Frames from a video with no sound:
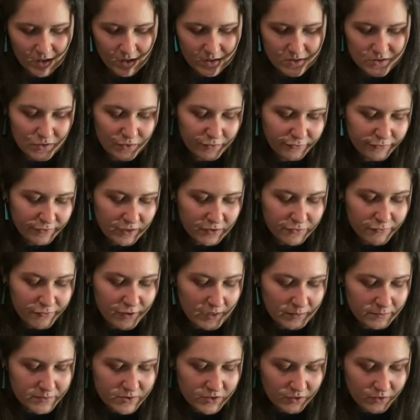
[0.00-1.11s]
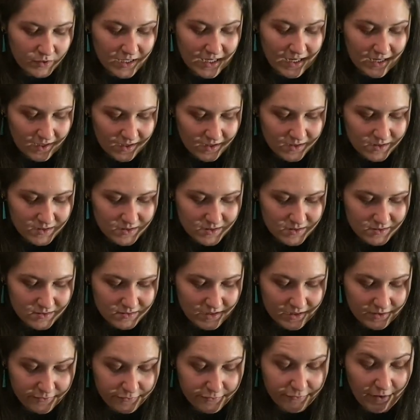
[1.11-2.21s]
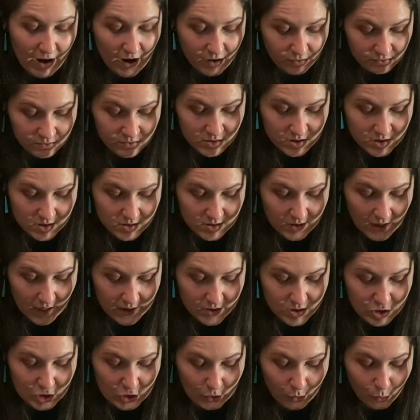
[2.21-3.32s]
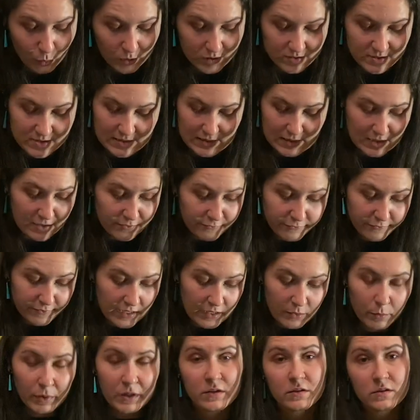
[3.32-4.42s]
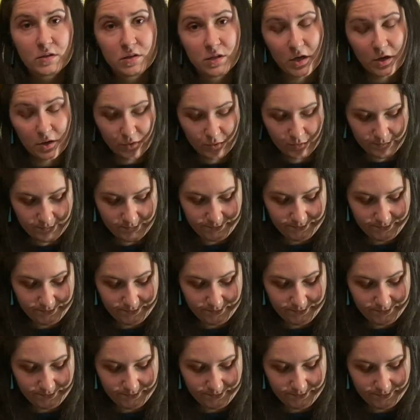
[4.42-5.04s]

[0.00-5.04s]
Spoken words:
Sophie rubbed her ears and found at her once lovely window.